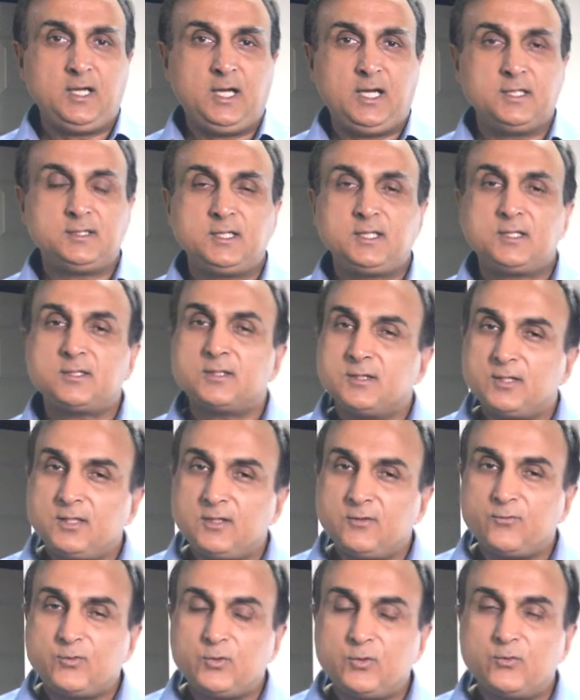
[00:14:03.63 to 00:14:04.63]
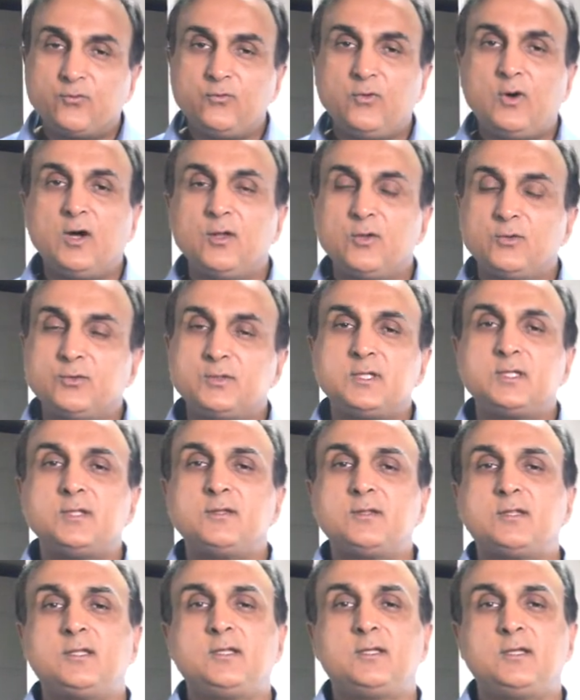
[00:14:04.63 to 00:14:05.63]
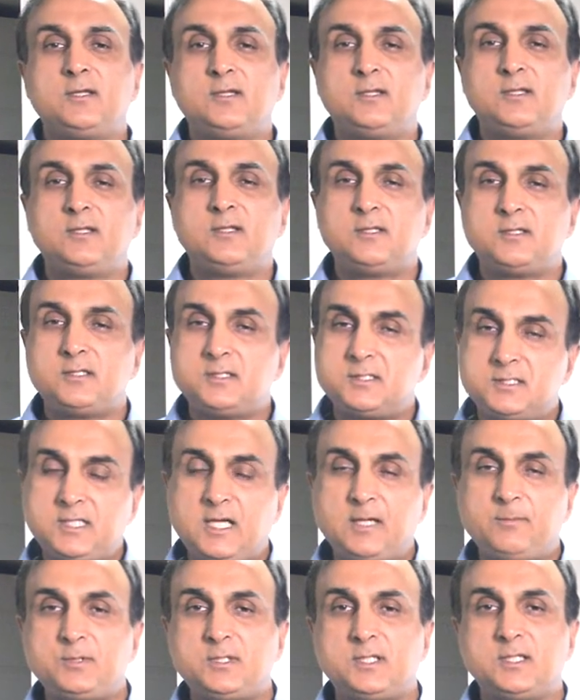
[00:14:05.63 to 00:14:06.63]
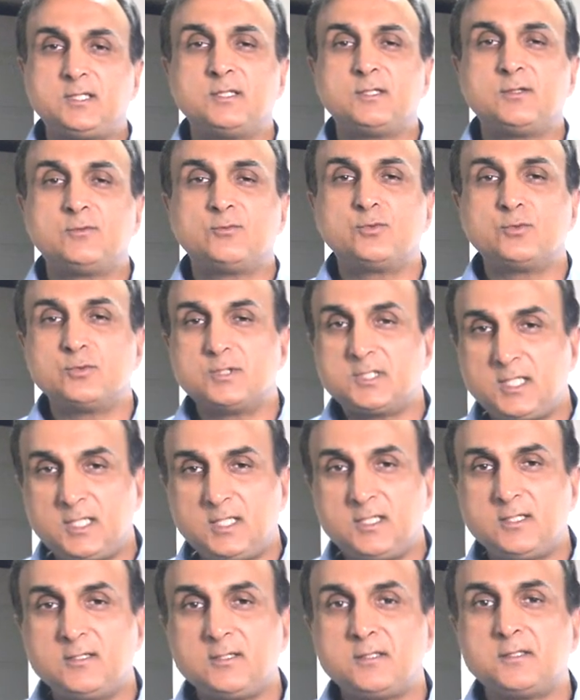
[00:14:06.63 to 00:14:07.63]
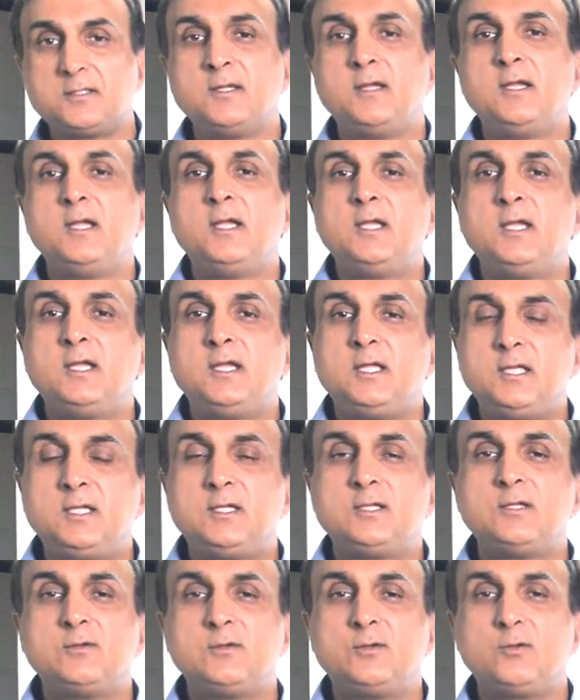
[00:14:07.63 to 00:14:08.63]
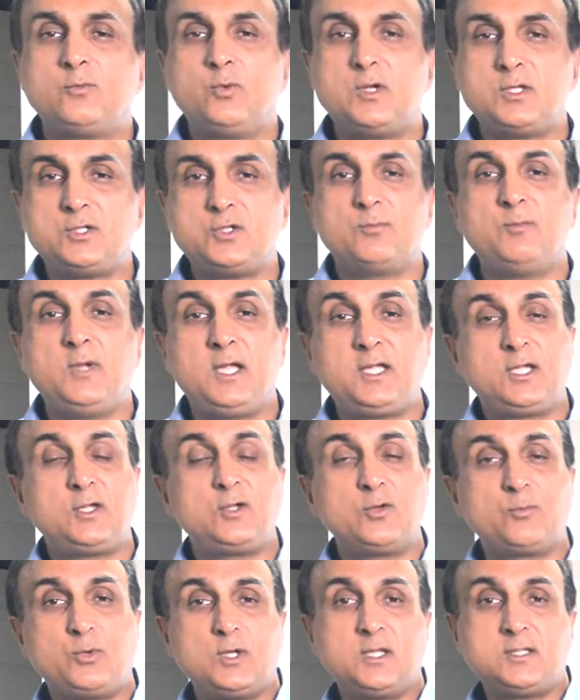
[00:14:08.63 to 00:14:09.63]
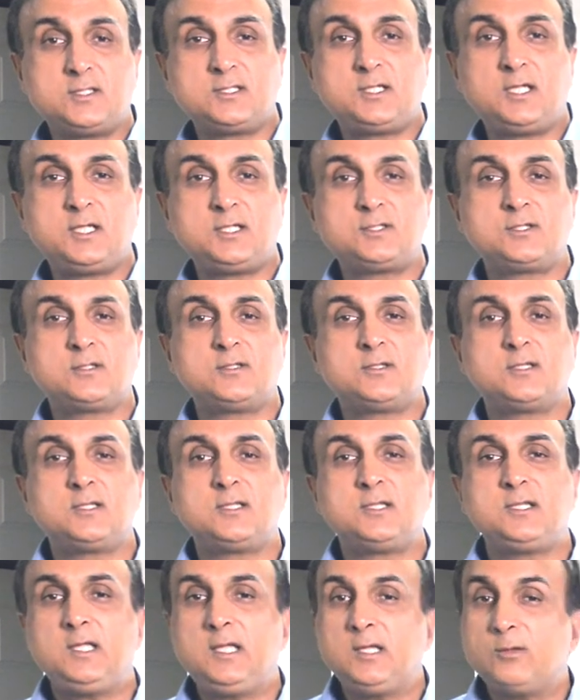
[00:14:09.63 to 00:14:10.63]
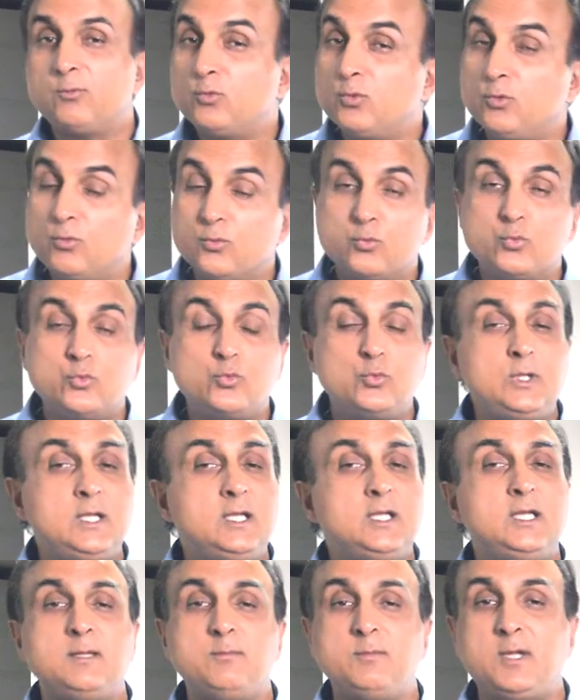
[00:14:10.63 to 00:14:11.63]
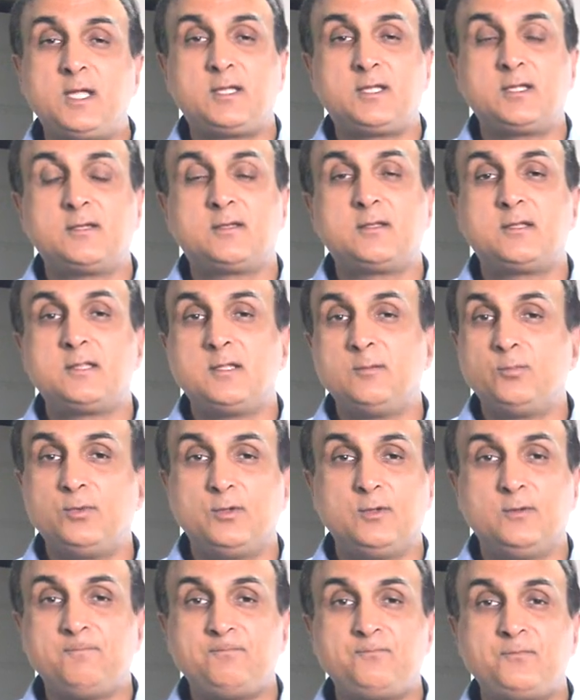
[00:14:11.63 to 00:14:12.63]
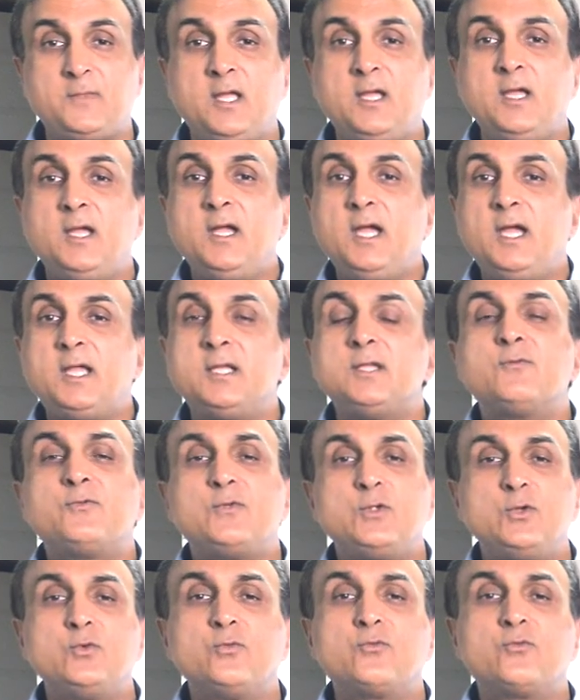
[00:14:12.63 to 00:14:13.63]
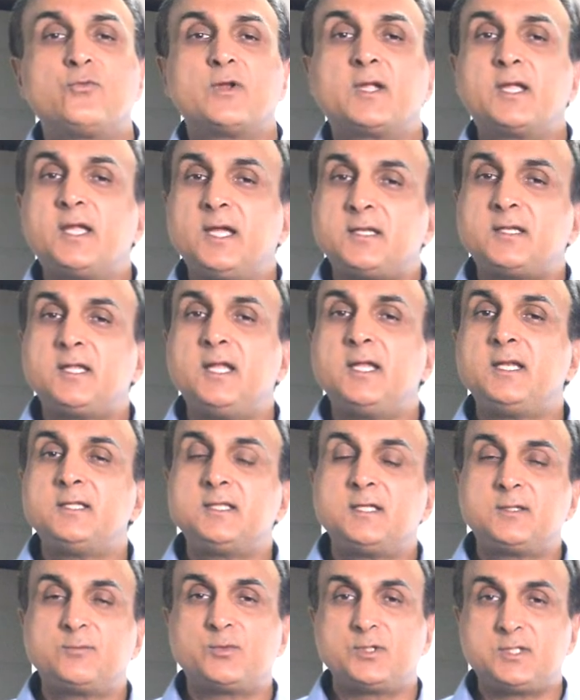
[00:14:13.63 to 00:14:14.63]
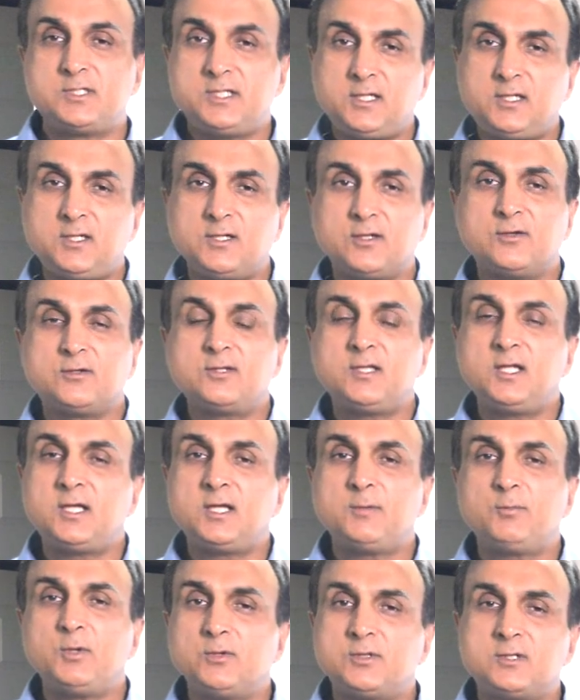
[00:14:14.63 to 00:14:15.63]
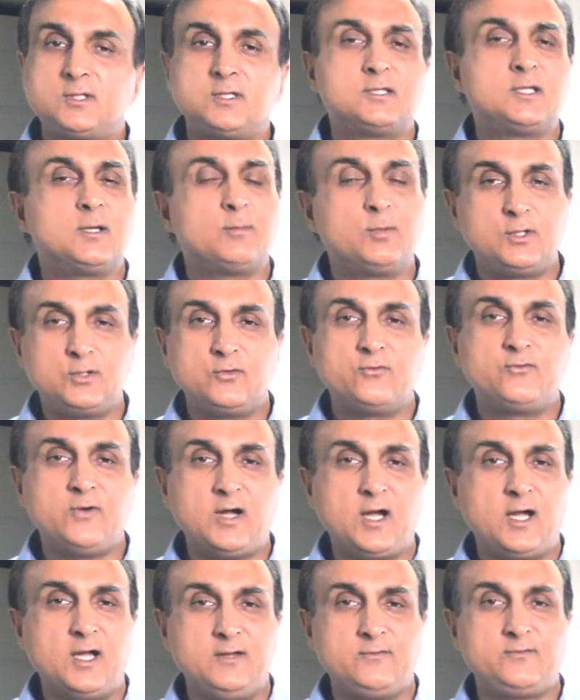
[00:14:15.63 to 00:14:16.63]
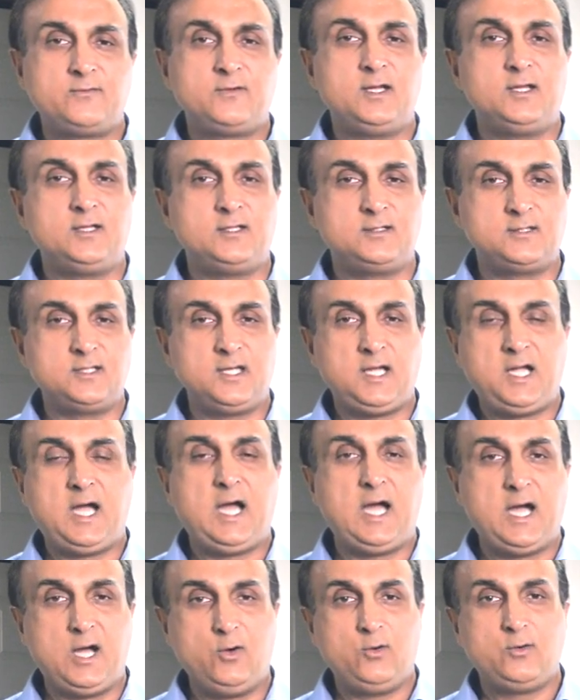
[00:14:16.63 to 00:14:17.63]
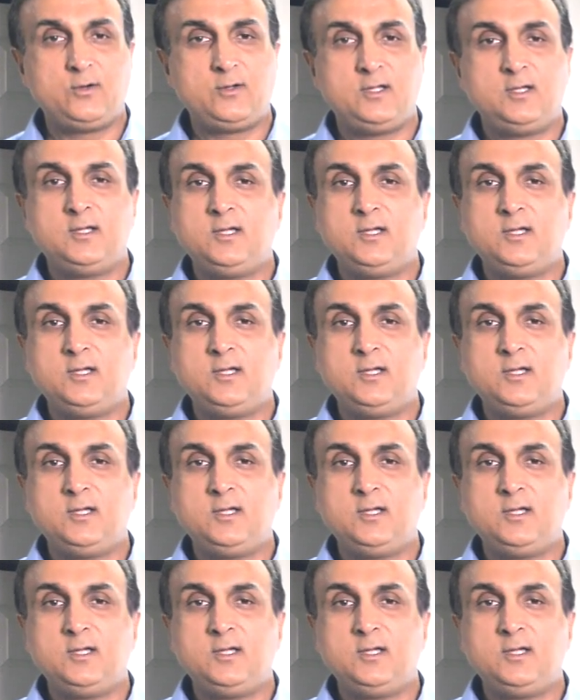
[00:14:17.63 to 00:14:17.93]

I think if you follow these steps and routines when you're making your presentation, it will really make it simple. And if you forget anything particular, think about the W5 and the how.